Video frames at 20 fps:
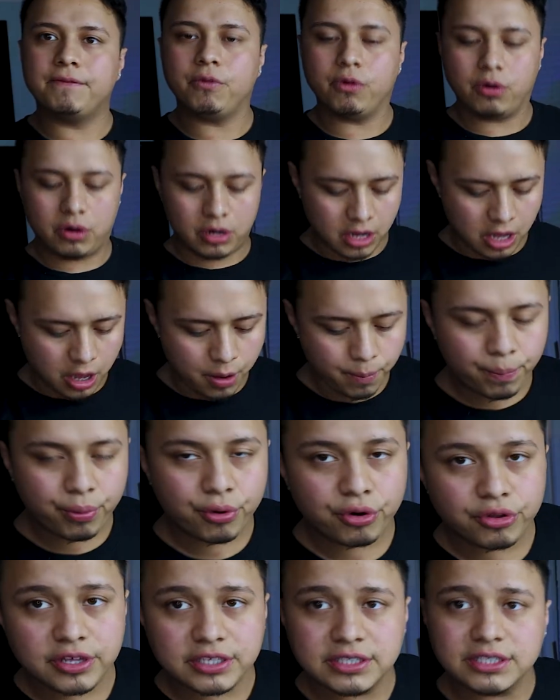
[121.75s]
4,
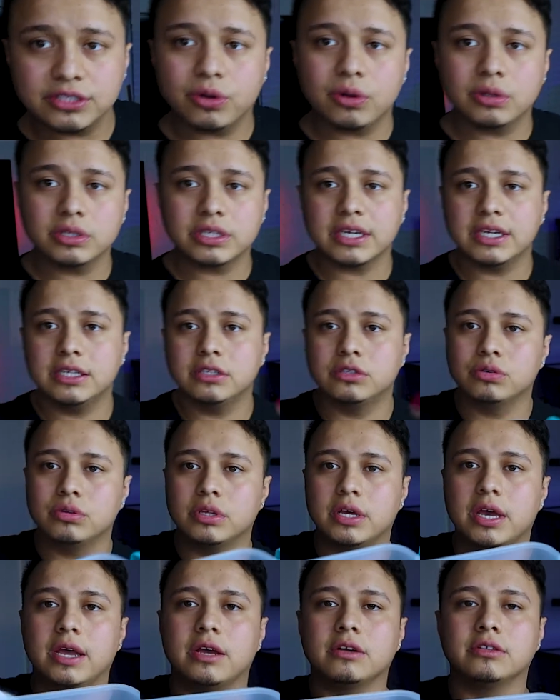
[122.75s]
pour the salt into
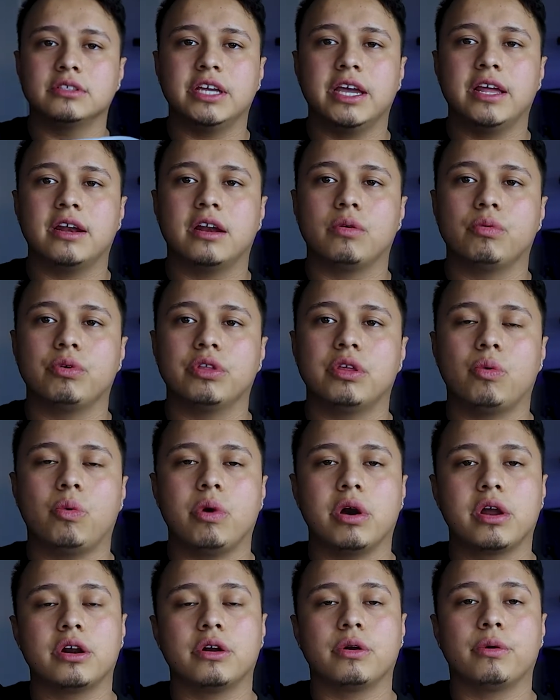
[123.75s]
the container with the
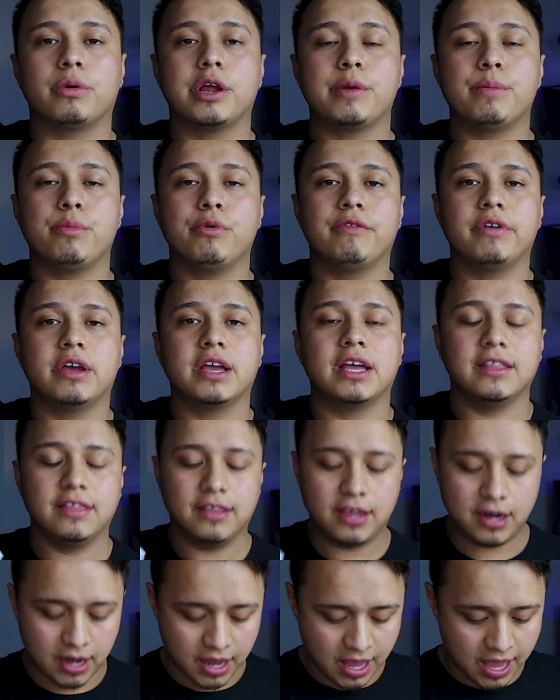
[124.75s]
water already moving in
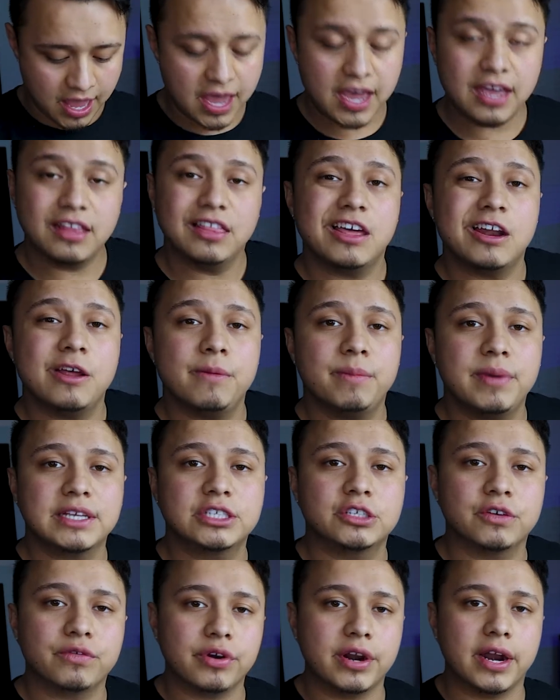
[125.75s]
there and let it
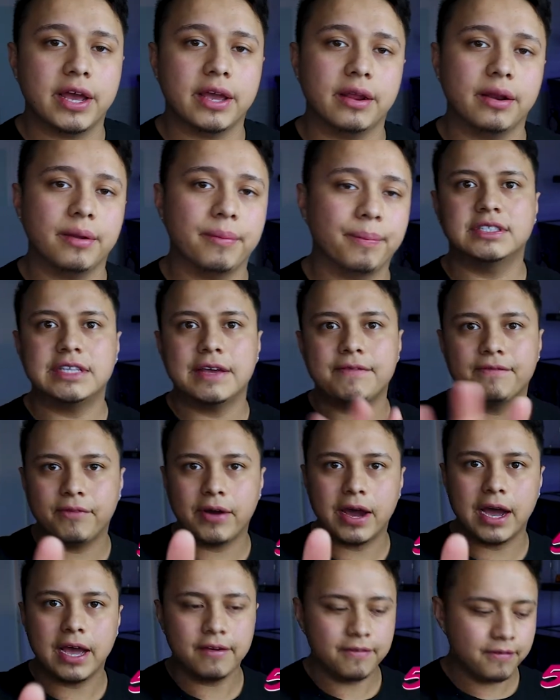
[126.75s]
mix overnight. Step
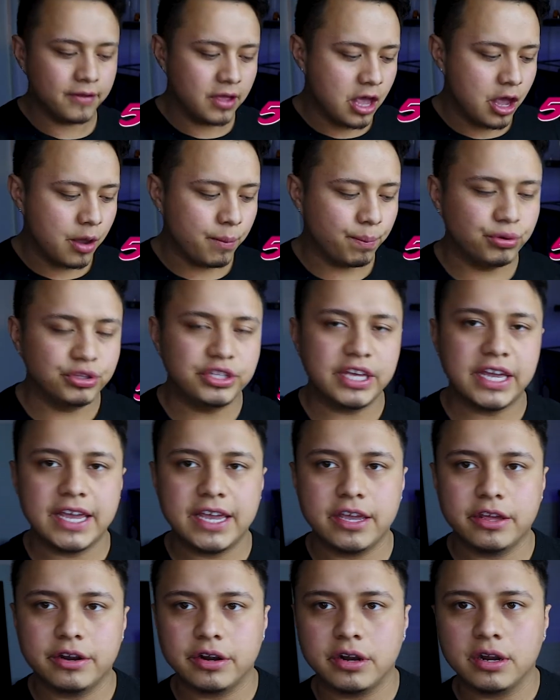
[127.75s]
5, put the
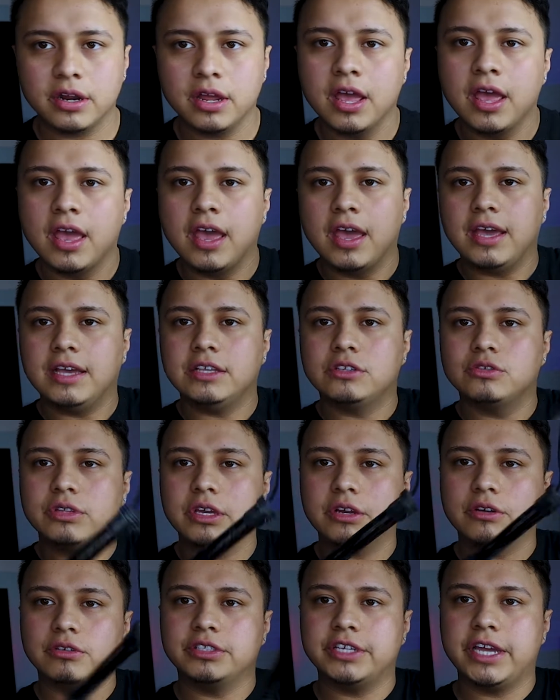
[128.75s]
heater into
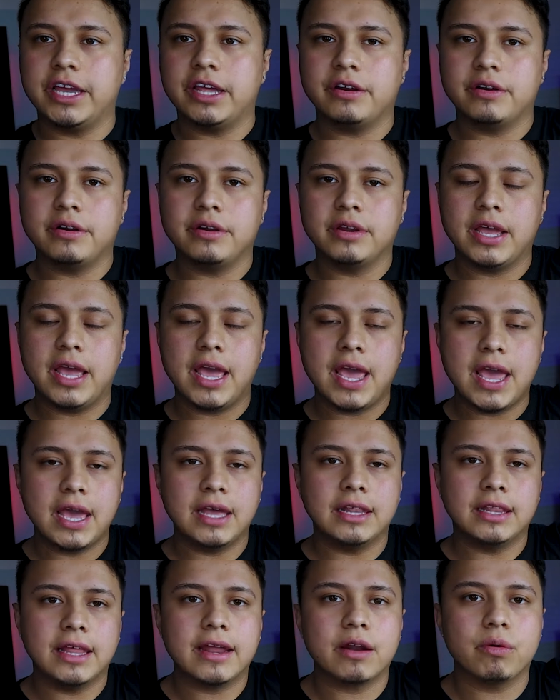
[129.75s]
the container
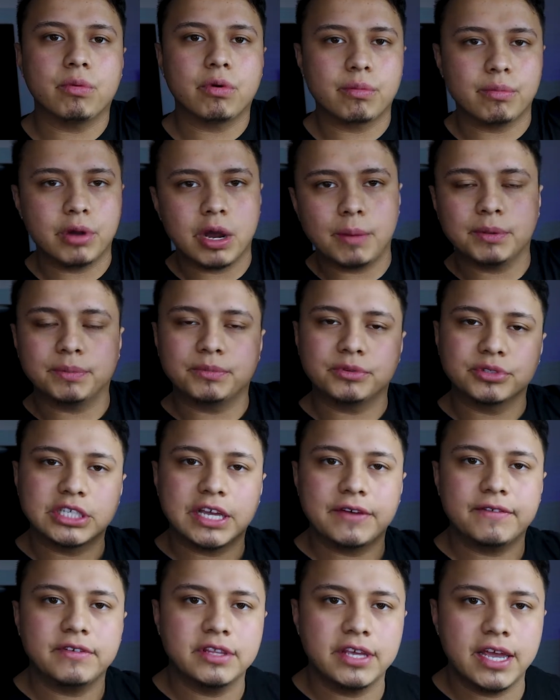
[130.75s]
and let it warm up to
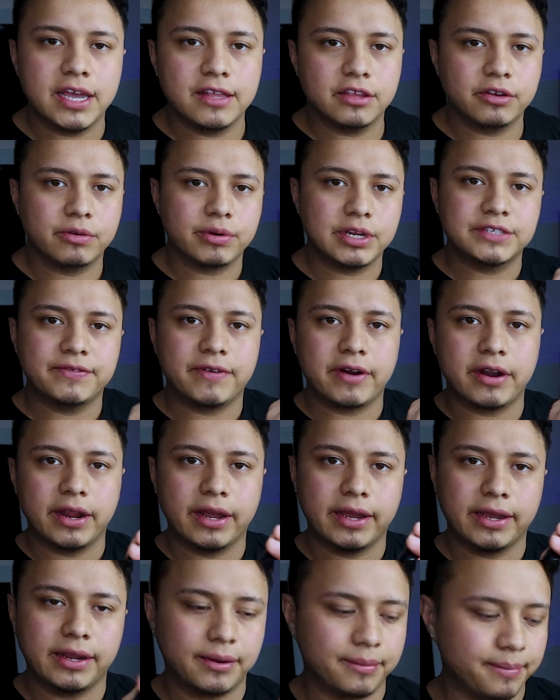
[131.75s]
78 degrees
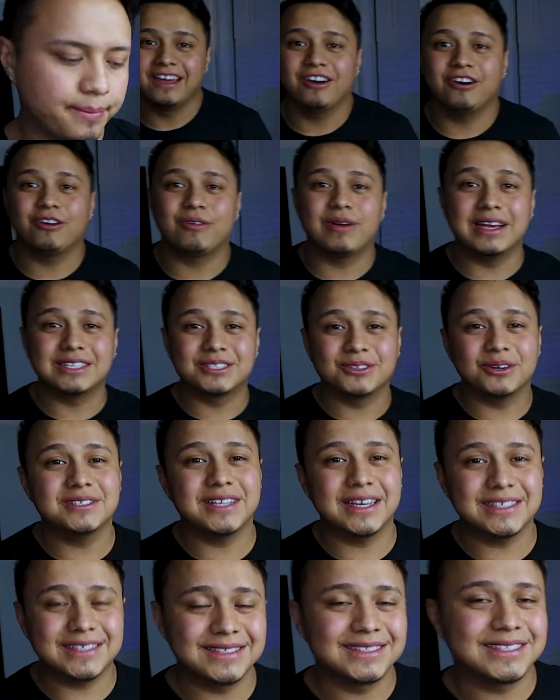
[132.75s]
Fahrenheit. Alright, so it's
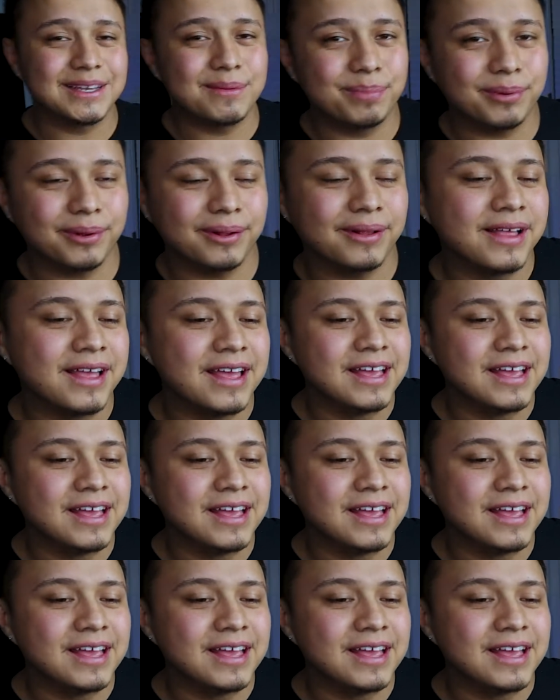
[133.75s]
nice and simple.